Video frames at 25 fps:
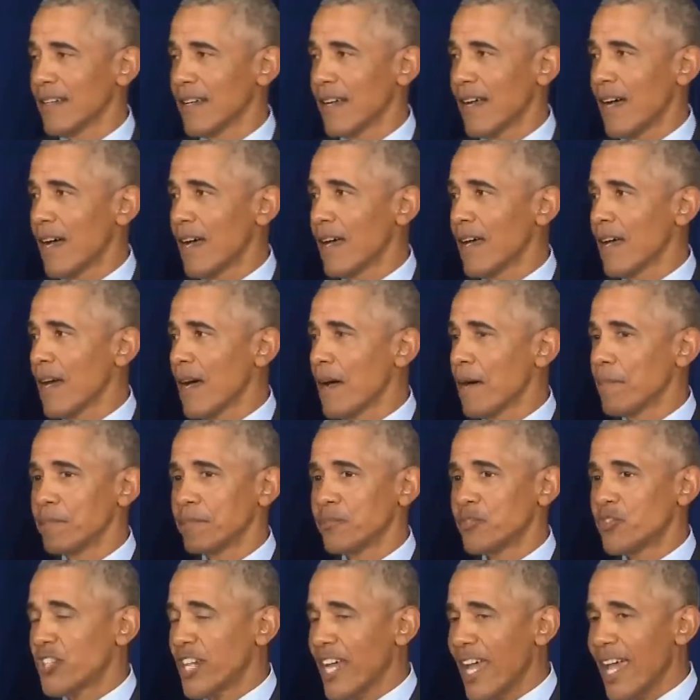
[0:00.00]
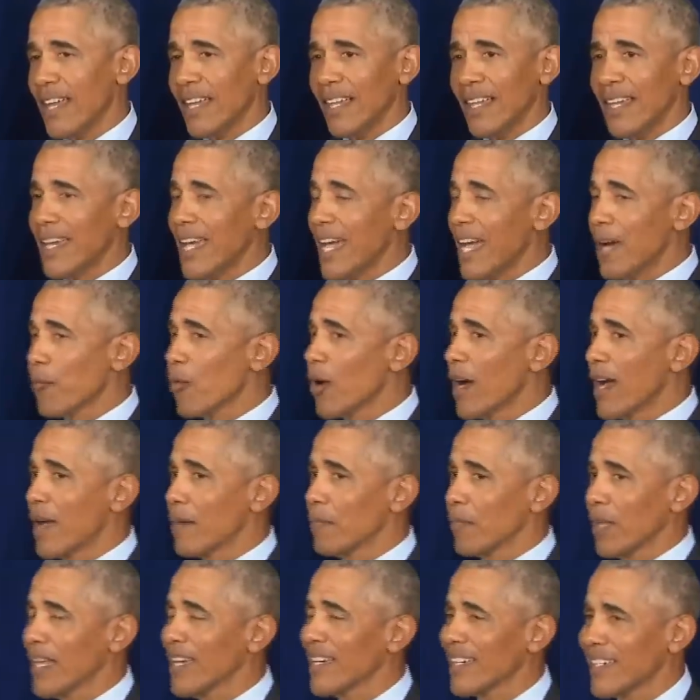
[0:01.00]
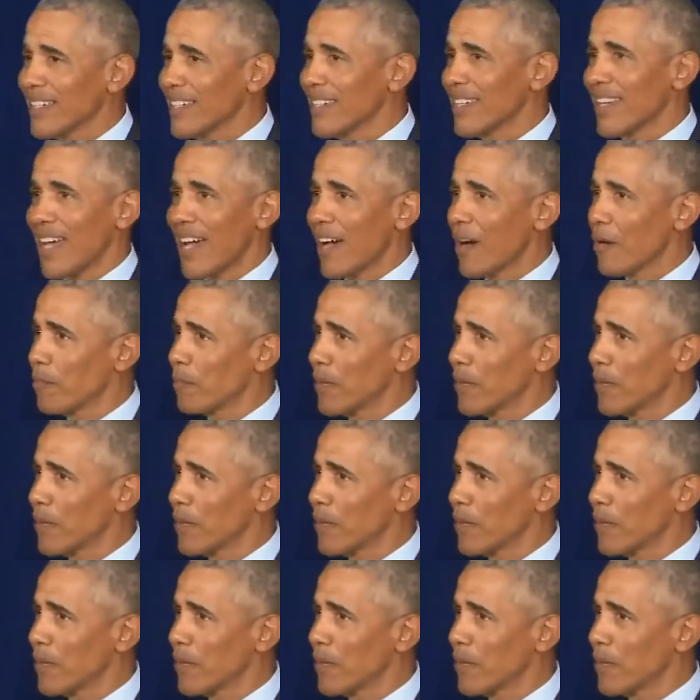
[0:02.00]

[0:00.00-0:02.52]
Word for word: I, I'm channeling Abraham Lincoln now,